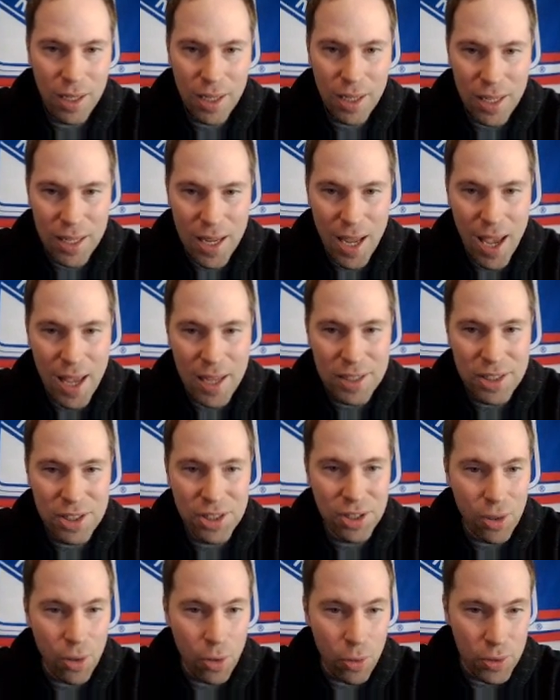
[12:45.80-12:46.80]
He
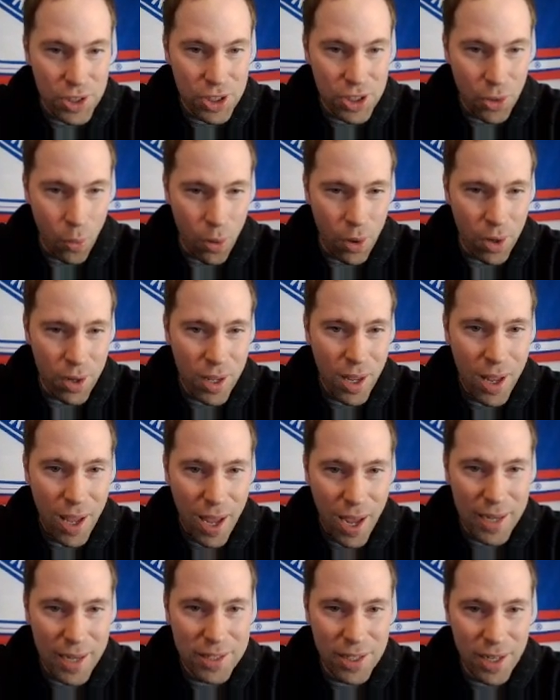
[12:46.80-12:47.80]
asks who scored.
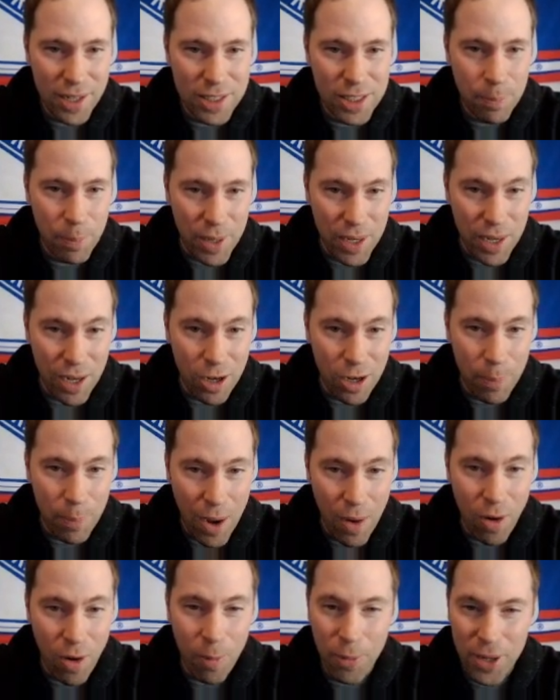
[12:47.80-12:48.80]
I text Panarin
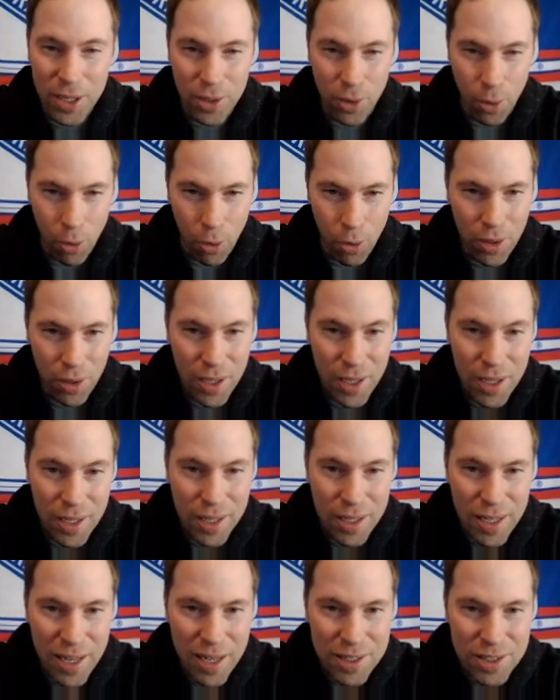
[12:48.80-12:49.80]
power play goal.
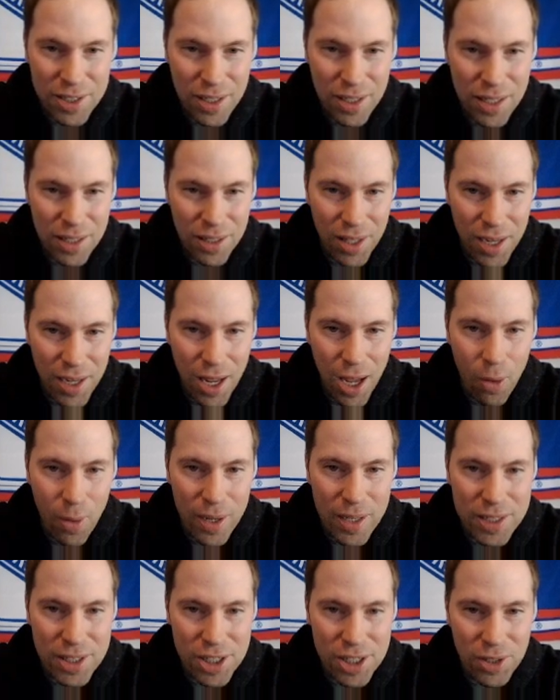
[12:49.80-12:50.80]
He said he let out
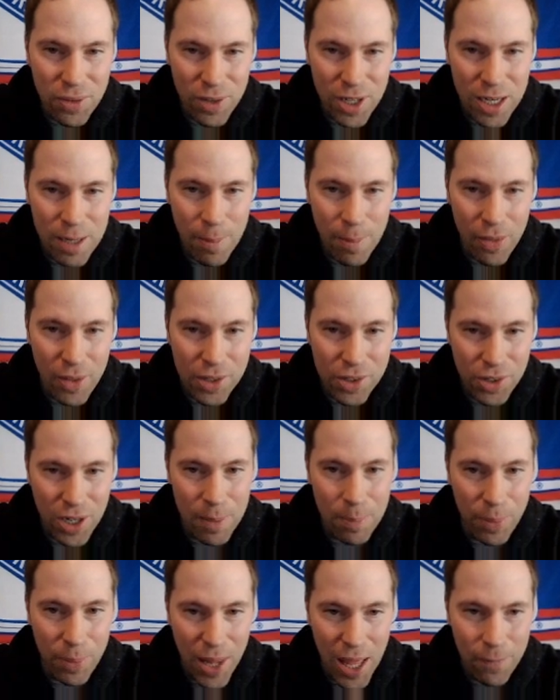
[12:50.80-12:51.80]
a scream on the train
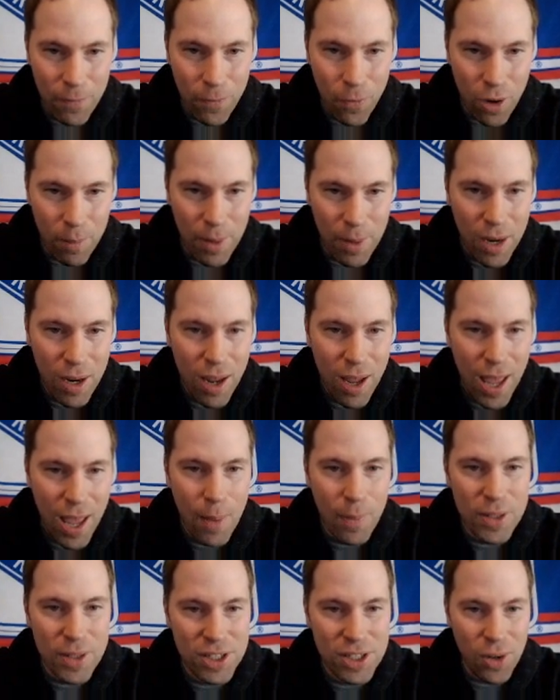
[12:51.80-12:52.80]
platform. I
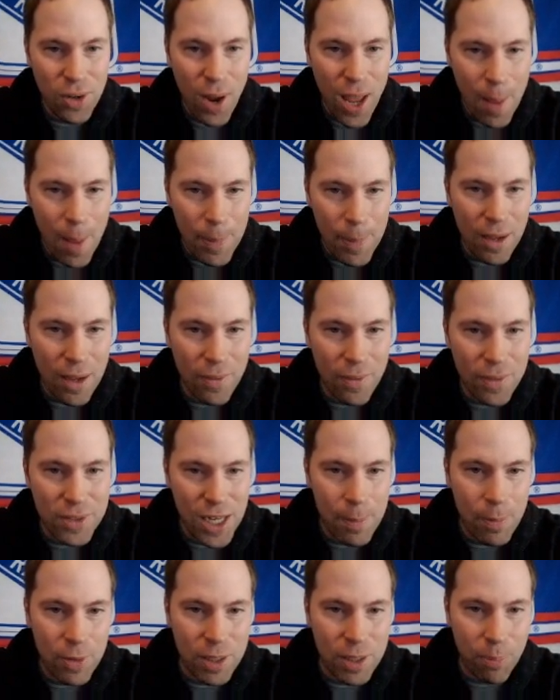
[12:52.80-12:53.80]
was so happy I was
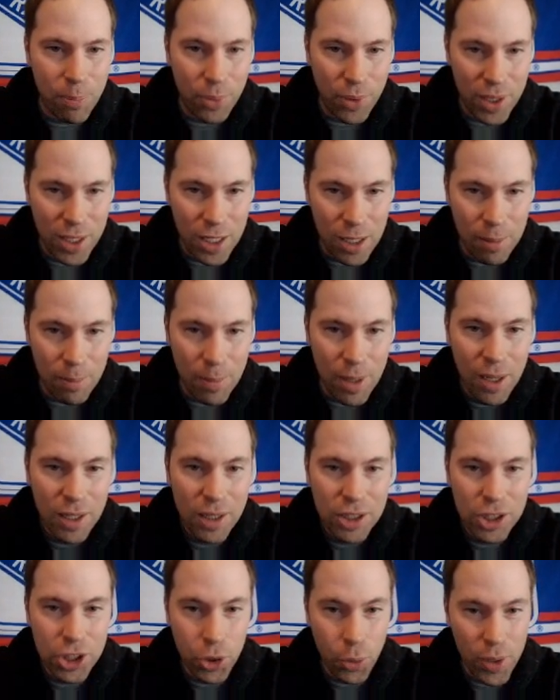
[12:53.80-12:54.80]
able to bring him
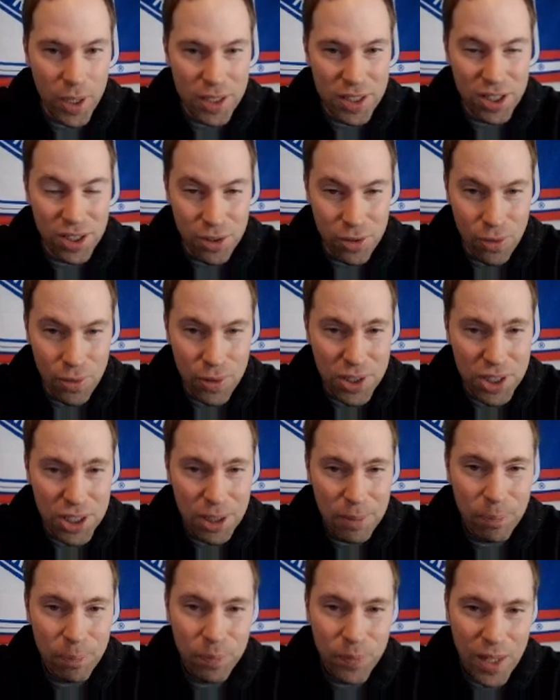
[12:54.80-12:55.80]
joyous news.
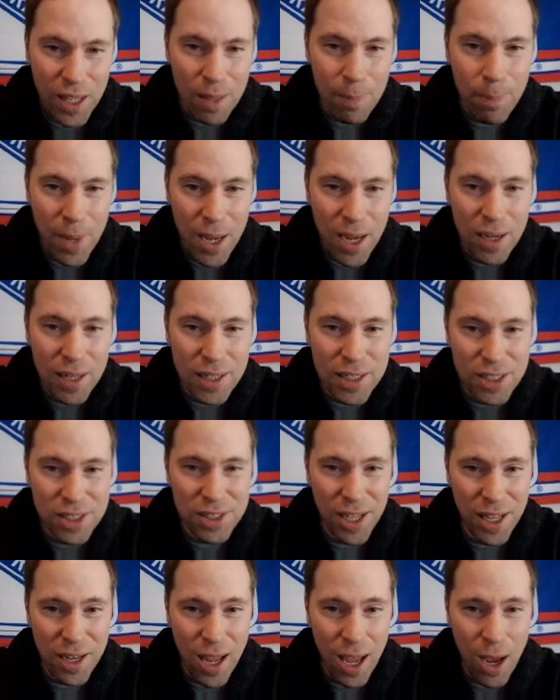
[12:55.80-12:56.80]
It made his
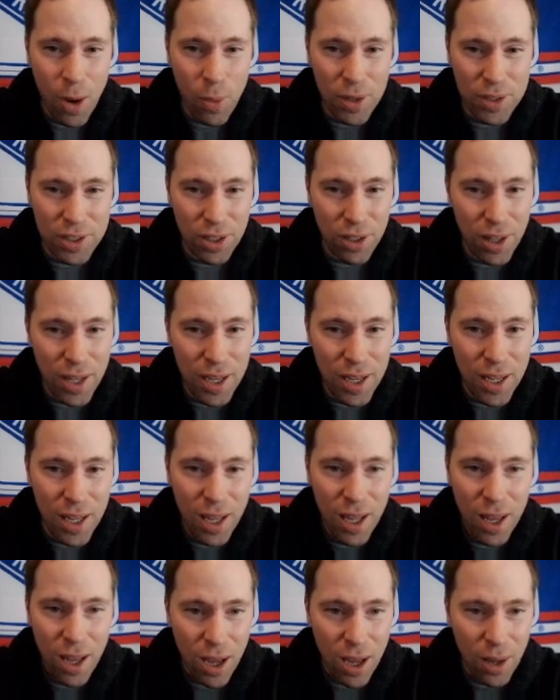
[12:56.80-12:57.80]
ten-hour delay
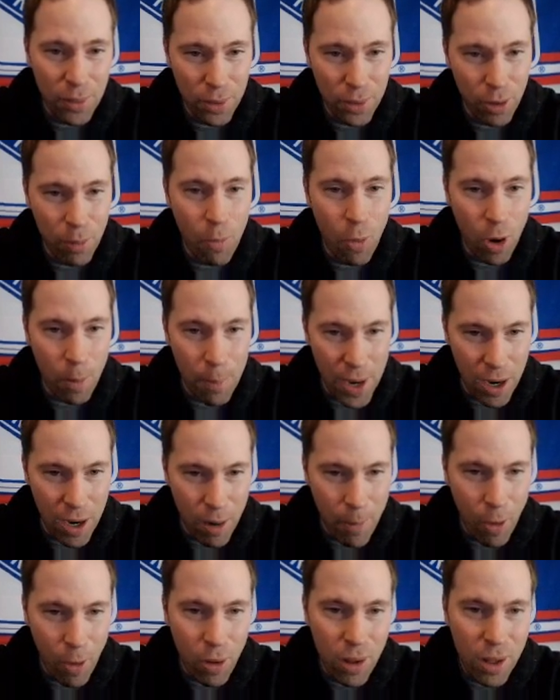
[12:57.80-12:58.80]
a little more
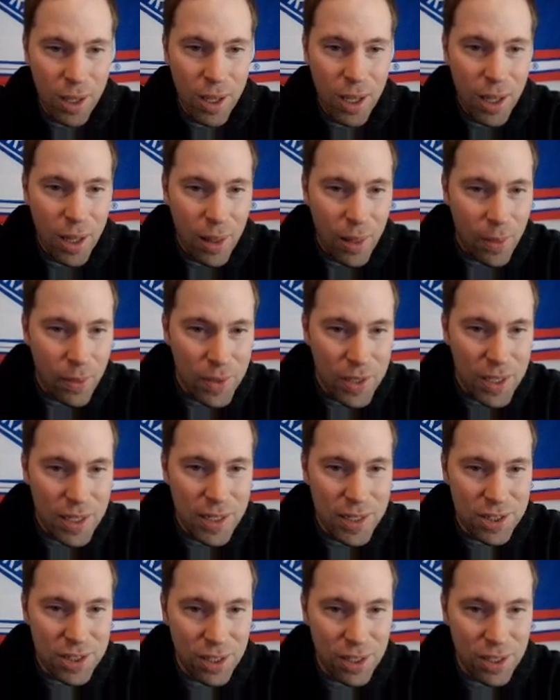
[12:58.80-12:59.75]
bearable. These